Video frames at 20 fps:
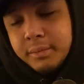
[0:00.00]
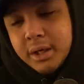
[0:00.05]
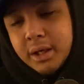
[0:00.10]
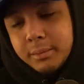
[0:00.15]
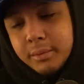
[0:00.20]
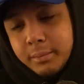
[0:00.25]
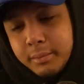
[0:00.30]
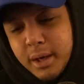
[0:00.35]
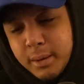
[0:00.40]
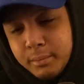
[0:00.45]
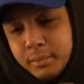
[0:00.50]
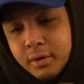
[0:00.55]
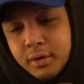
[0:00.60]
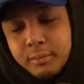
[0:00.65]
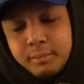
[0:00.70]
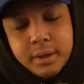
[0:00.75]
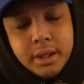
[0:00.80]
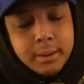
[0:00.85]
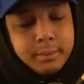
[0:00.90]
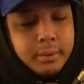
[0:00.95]
Become a member,
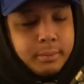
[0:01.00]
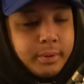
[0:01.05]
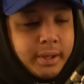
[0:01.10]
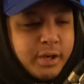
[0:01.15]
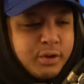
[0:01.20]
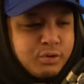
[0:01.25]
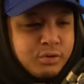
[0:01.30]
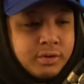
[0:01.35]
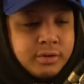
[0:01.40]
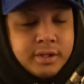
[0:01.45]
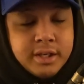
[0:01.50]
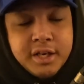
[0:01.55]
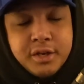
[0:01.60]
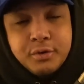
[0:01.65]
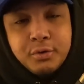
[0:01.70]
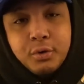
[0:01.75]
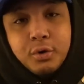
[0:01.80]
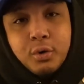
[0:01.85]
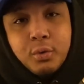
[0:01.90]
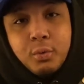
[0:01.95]
become a patron,
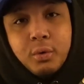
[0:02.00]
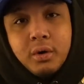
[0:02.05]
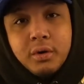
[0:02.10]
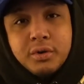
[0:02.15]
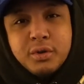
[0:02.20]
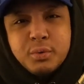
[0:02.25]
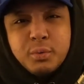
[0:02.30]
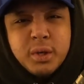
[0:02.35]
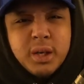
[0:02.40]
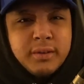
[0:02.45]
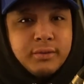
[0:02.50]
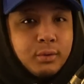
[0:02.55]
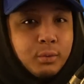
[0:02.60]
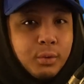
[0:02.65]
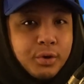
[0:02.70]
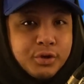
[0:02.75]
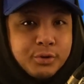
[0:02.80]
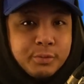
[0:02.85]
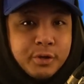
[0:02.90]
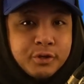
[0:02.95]
either or works, whatever
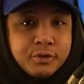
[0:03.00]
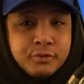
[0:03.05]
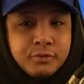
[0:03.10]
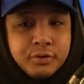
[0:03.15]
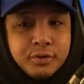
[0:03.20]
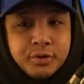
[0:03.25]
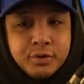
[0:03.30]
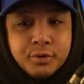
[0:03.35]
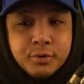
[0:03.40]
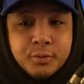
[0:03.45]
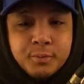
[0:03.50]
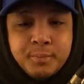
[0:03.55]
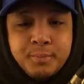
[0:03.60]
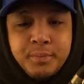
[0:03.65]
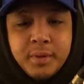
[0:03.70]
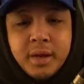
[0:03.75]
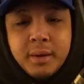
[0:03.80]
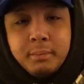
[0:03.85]
works best for you.